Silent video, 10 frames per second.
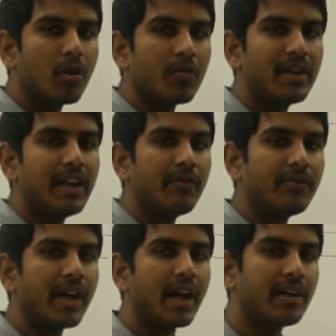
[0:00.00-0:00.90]
of a left
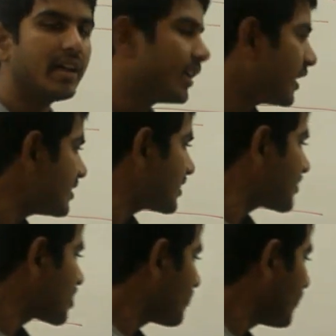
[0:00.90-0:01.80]
hand in
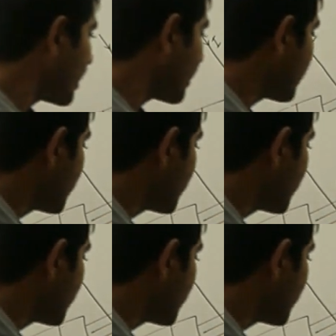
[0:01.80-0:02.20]
such a way,